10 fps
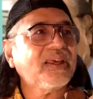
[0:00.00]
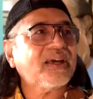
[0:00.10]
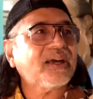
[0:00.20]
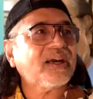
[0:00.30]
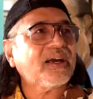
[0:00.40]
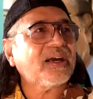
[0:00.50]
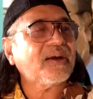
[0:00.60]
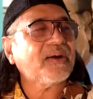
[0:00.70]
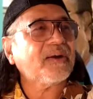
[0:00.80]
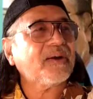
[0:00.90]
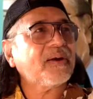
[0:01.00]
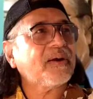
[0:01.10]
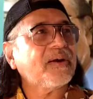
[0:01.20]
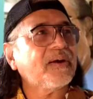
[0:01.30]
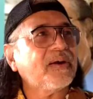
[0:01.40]

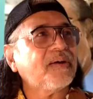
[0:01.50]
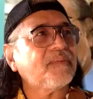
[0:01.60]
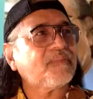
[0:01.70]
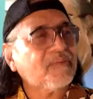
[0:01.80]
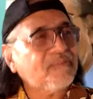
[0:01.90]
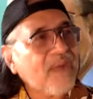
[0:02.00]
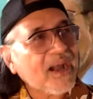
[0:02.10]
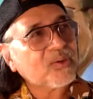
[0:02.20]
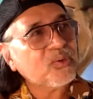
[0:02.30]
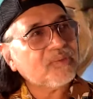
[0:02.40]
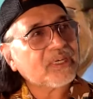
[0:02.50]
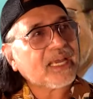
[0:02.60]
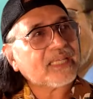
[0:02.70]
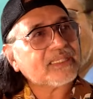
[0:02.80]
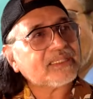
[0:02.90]
from Vancouver,
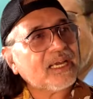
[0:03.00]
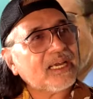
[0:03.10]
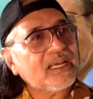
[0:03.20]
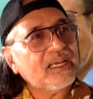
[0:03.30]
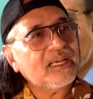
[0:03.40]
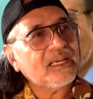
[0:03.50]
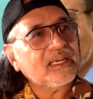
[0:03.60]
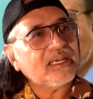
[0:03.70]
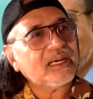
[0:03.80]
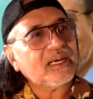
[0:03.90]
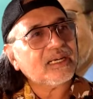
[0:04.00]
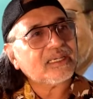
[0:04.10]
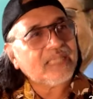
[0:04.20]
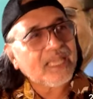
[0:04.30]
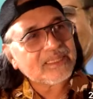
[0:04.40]
Canada,
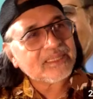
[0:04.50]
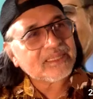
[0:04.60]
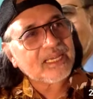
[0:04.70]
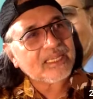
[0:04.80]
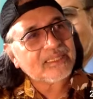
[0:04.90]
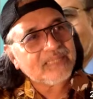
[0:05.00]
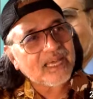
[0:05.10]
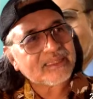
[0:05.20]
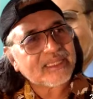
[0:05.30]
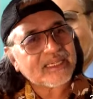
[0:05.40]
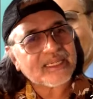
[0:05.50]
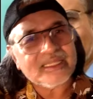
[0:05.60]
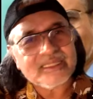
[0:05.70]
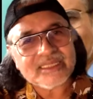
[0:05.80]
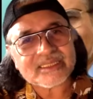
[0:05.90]
Glenda and Dante
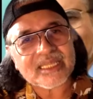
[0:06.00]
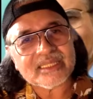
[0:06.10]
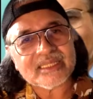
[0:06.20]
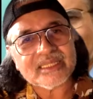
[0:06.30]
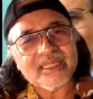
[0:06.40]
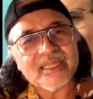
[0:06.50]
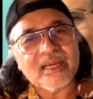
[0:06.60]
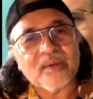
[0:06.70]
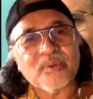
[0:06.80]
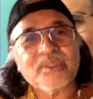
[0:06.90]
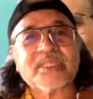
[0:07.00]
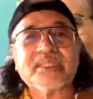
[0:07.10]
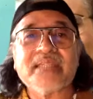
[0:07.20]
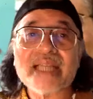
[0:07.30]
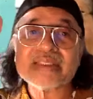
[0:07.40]
Kalinisan, who is a
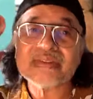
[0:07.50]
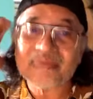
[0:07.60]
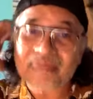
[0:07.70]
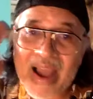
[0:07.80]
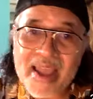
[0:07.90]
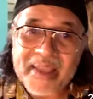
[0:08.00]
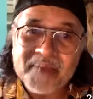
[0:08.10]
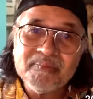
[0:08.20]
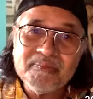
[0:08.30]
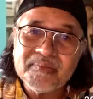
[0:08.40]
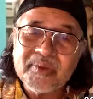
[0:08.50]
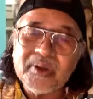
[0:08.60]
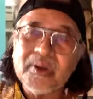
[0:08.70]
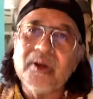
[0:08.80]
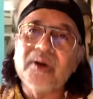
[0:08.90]
DAS 5,
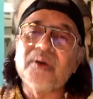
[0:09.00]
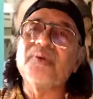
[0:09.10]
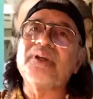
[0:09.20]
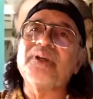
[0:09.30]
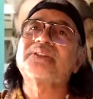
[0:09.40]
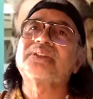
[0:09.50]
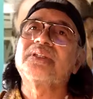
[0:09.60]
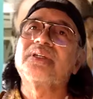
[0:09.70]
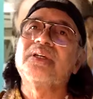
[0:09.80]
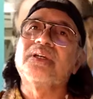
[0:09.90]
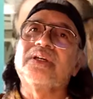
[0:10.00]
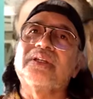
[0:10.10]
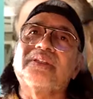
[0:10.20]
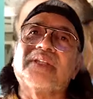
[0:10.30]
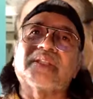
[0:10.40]
who is
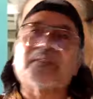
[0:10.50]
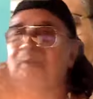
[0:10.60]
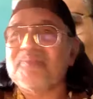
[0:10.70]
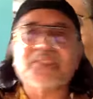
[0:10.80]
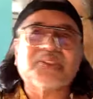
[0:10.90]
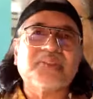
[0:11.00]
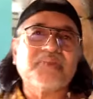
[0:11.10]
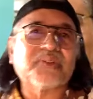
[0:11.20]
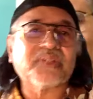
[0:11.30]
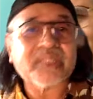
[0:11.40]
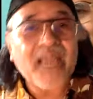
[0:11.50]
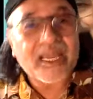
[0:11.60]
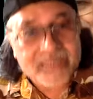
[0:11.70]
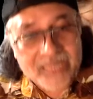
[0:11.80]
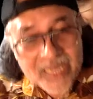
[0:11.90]
the top distributor in
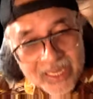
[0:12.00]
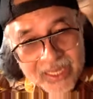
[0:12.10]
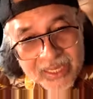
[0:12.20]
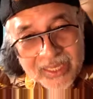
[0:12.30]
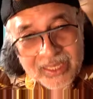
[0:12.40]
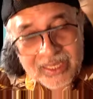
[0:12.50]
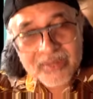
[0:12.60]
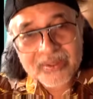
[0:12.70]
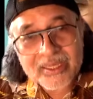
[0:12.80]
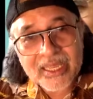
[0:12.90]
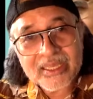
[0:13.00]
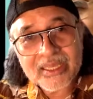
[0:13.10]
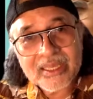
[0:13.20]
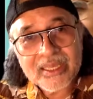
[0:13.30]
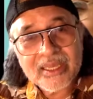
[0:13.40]
Canada, okay?
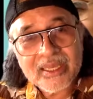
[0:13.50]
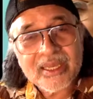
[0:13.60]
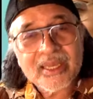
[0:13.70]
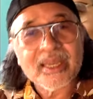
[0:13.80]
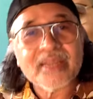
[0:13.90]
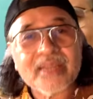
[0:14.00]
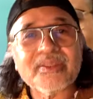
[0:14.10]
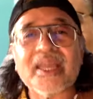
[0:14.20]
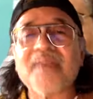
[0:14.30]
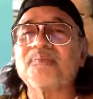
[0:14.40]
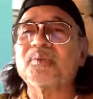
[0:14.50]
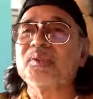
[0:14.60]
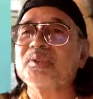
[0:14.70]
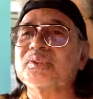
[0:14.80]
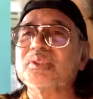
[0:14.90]
And they have
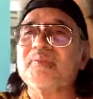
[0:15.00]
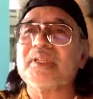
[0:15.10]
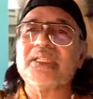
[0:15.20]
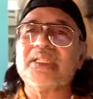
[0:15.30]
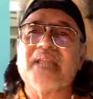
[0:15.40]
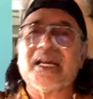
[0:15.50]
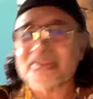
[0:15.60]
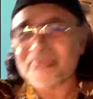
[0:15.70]
produced so many DAS